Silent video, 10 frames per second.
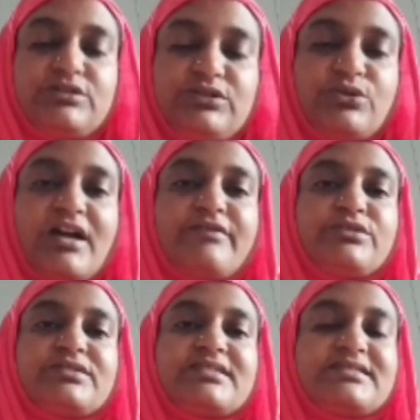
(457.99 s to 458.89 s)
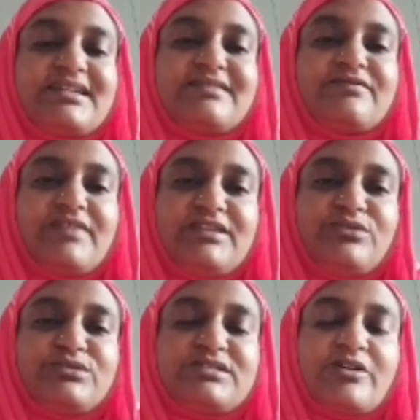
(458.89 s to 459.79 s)
You have to sustain. When
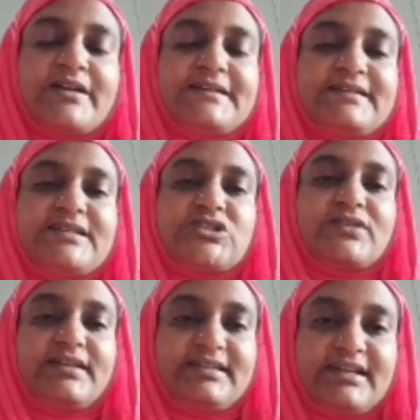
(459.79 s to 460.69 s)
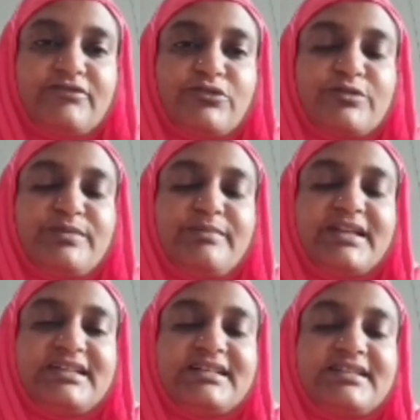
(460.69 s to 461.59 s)
you start initially, there could be
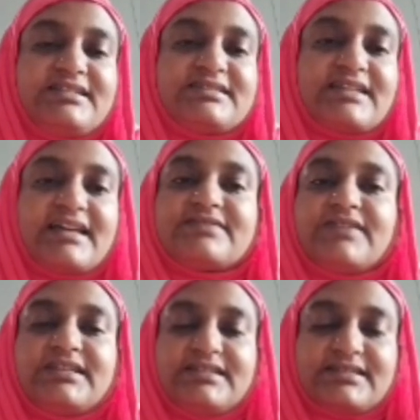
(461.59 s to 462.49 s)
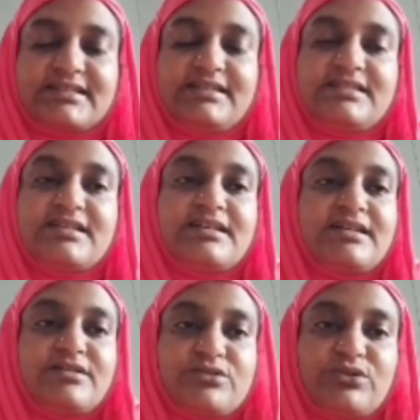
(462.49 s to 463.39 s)
many hurdles as we discussed,
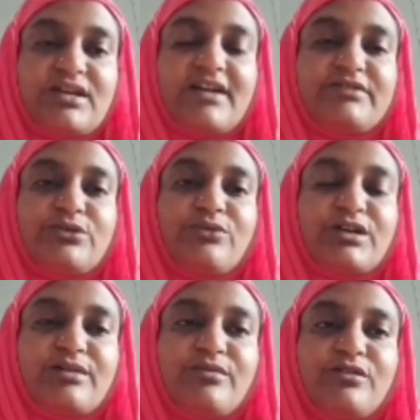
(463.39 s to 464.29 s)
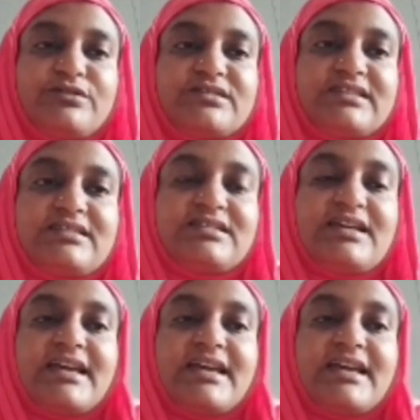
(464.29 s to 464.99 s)
so you have to overcome all those things.